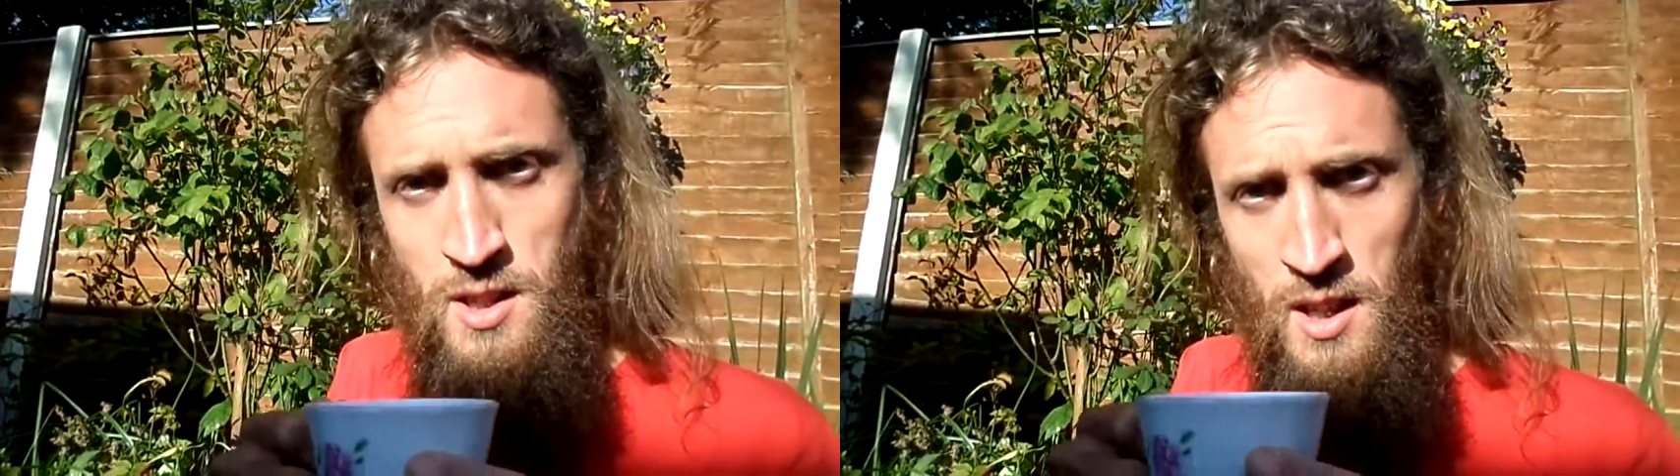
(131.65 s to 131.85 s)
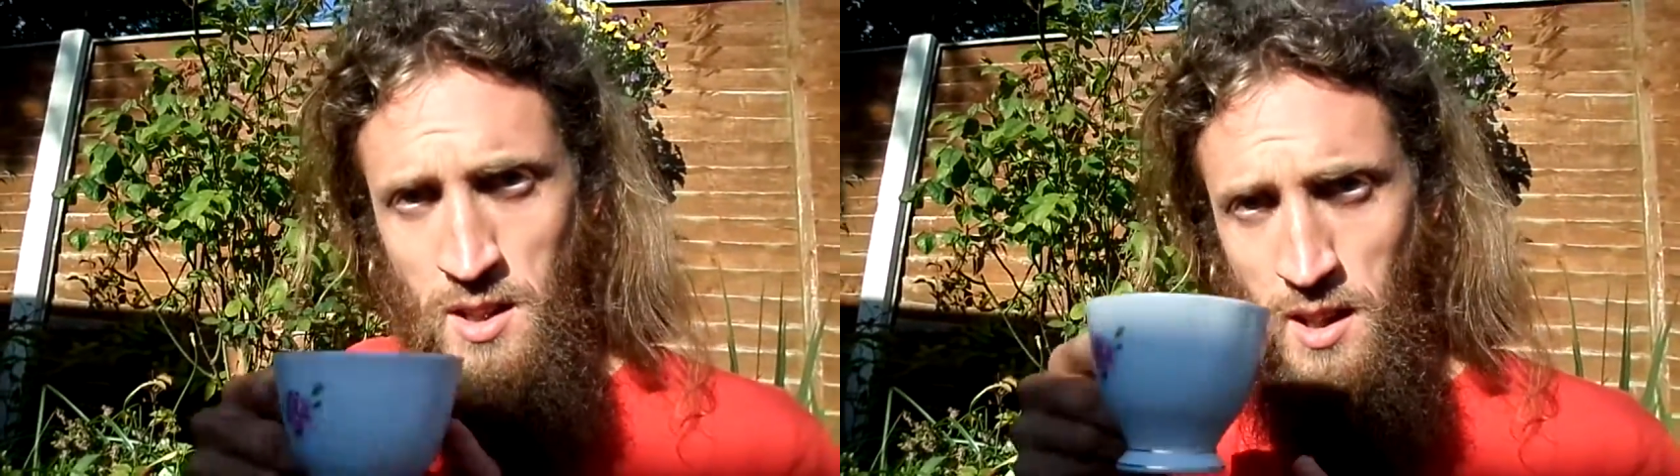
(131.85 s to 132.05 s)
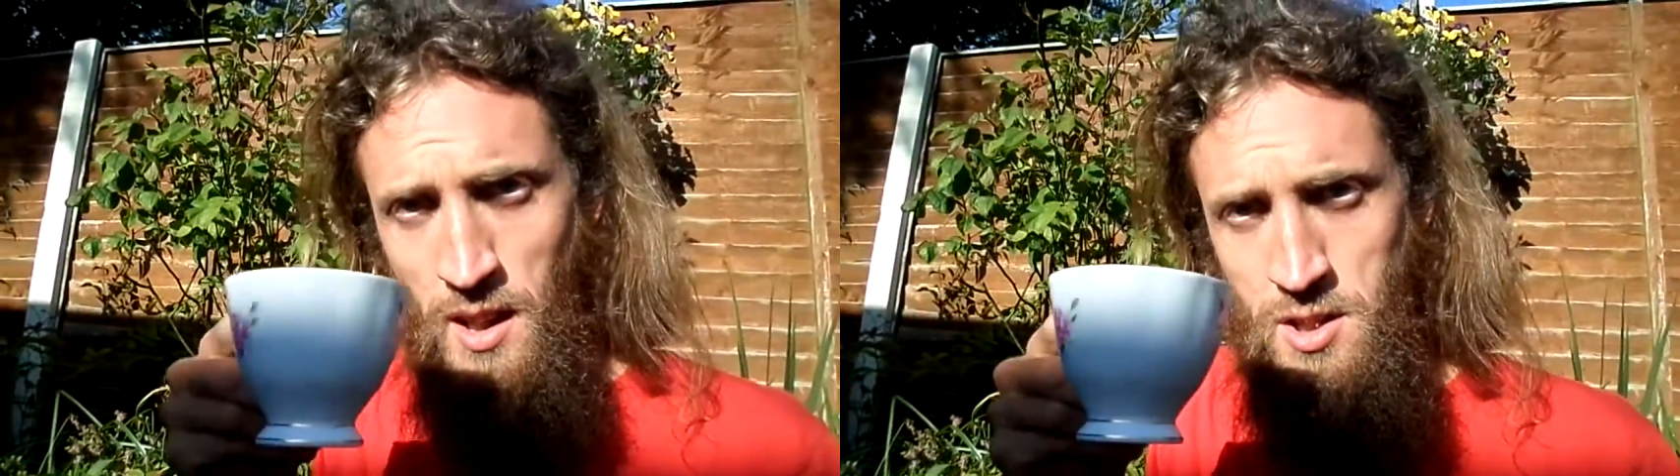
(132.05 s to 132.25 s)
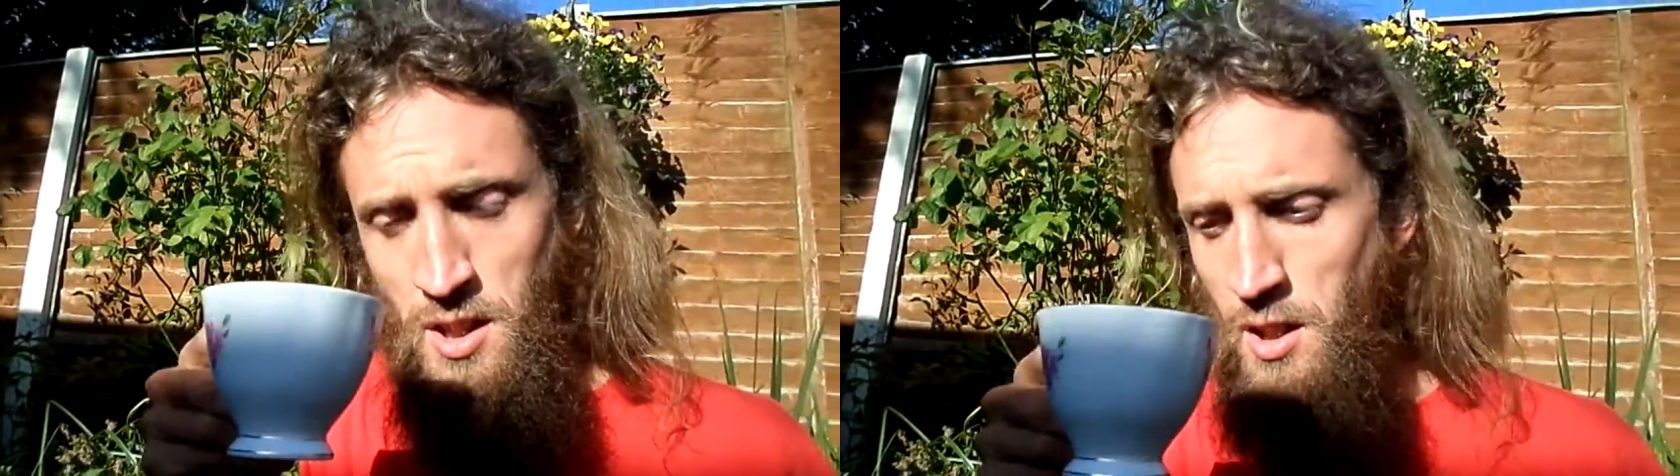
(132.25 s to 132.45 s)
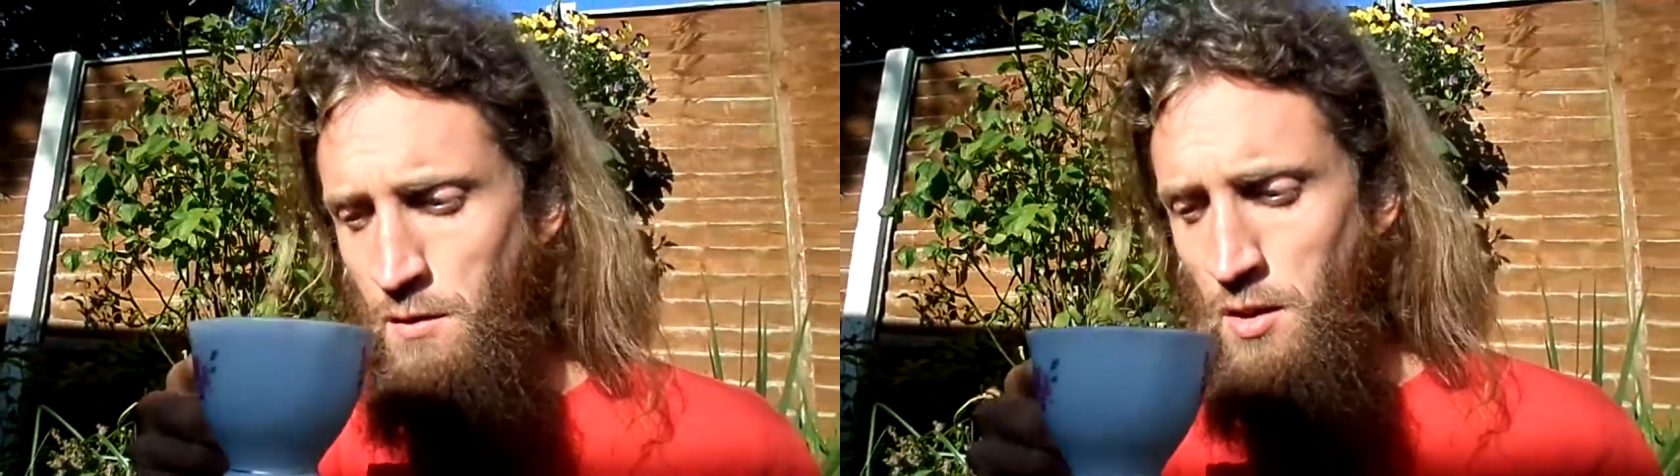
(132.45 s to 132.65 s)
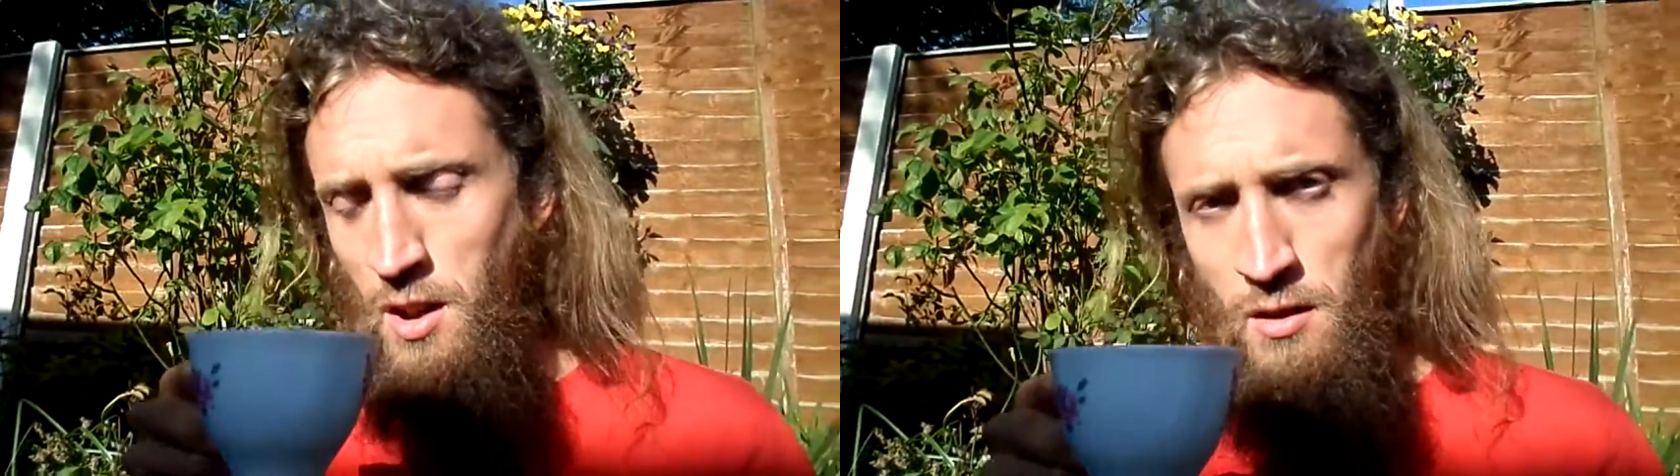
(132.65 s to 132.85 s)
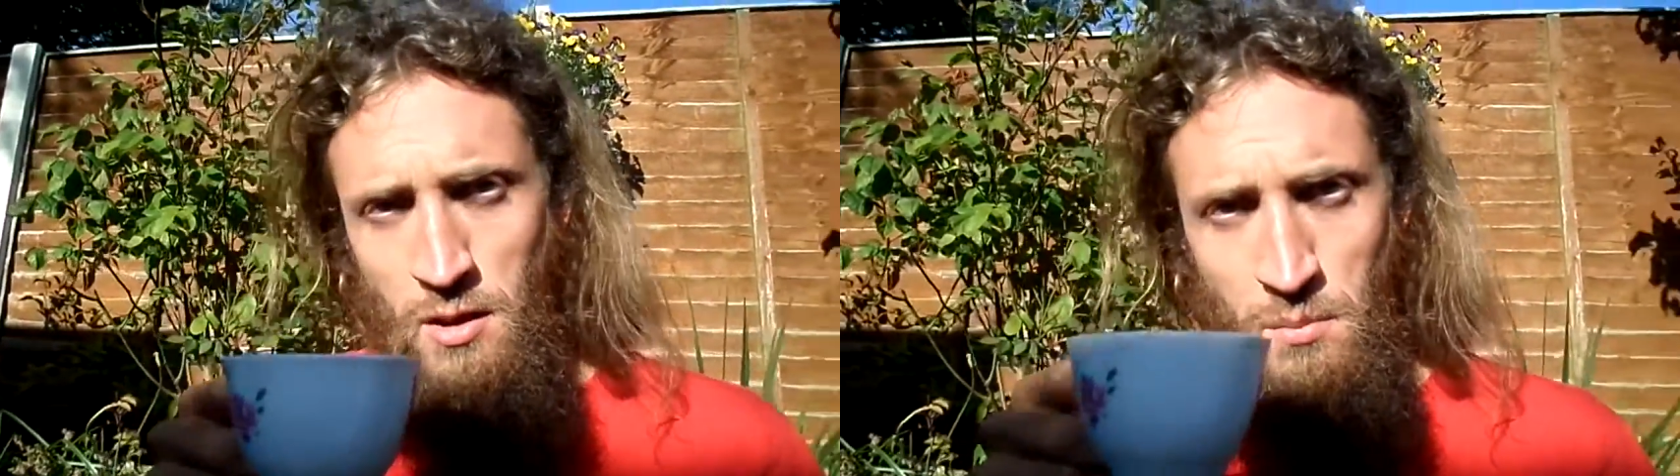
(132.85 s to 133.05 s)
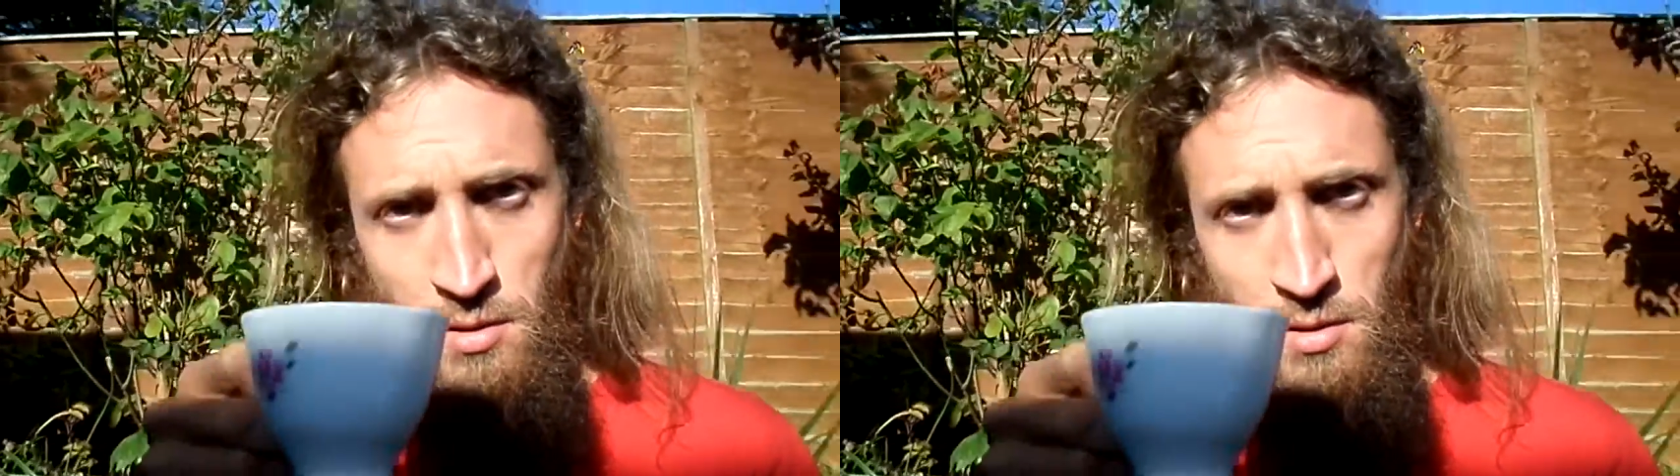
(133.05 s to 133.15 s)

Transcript: anti-cancer, antiviral,